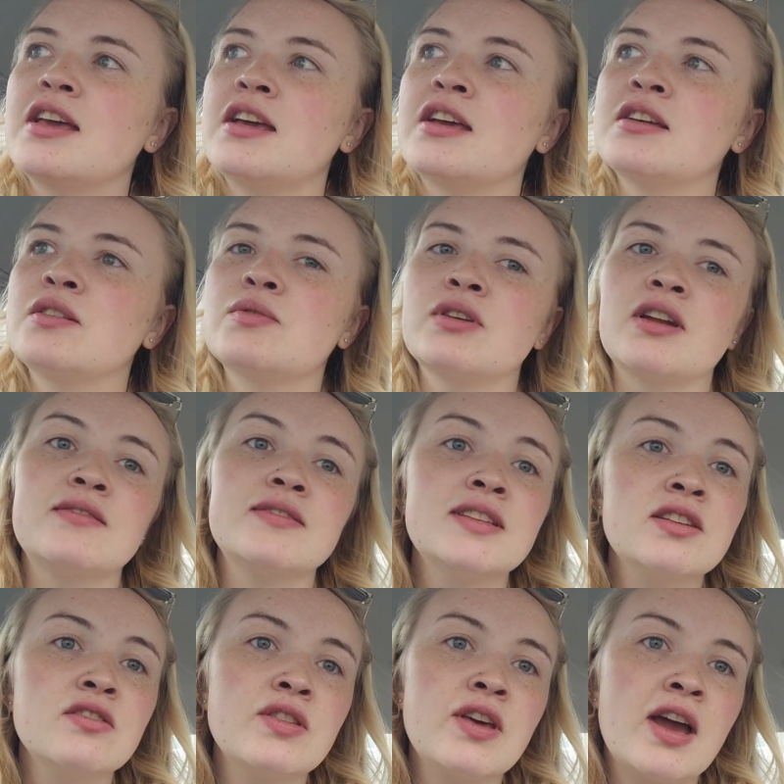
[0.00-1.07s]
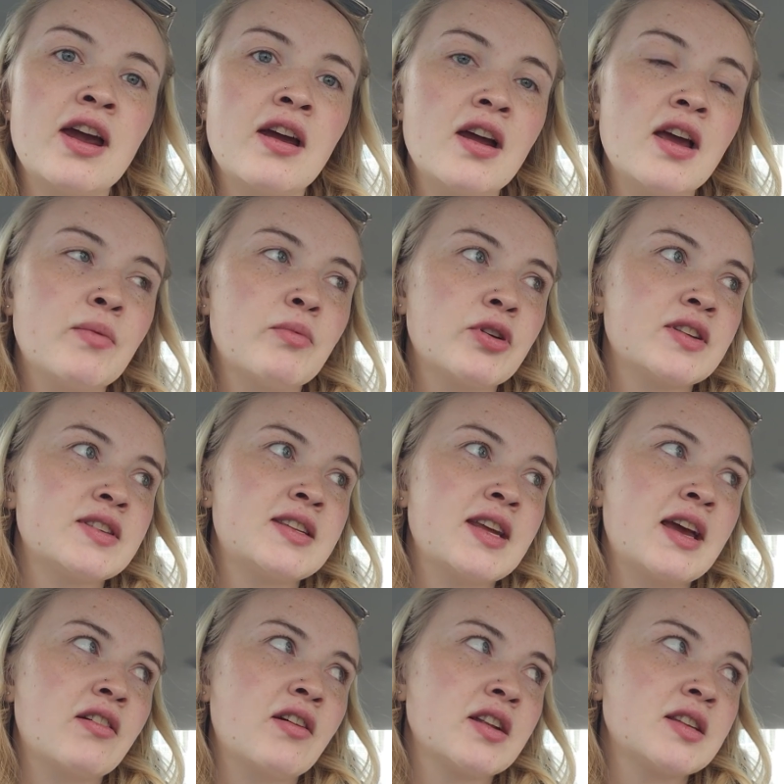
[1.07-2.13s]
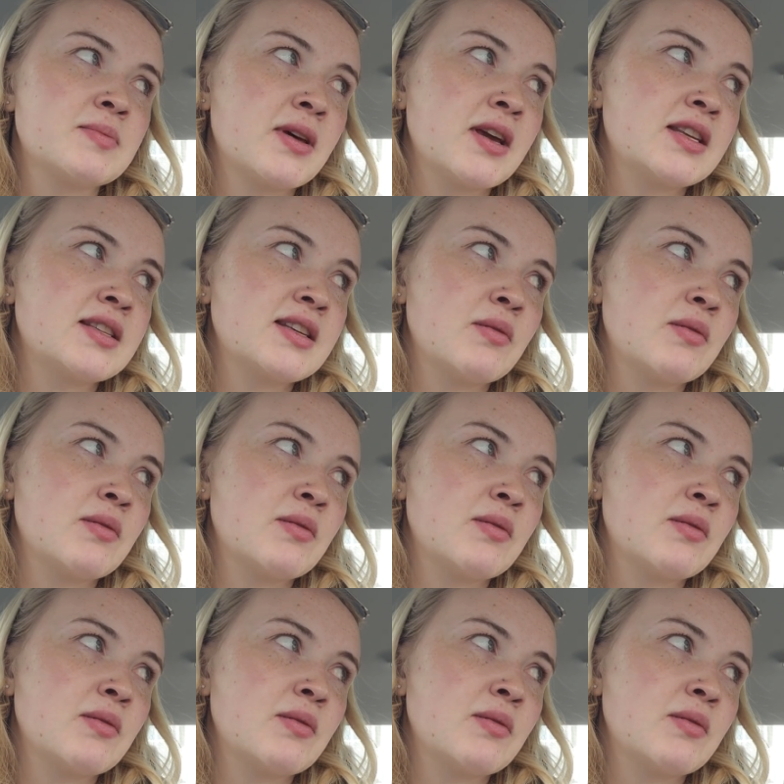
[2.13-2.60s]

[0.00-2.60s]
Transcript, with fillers: And we're gonna have dinner there, and we're gonna stay at Greta's place,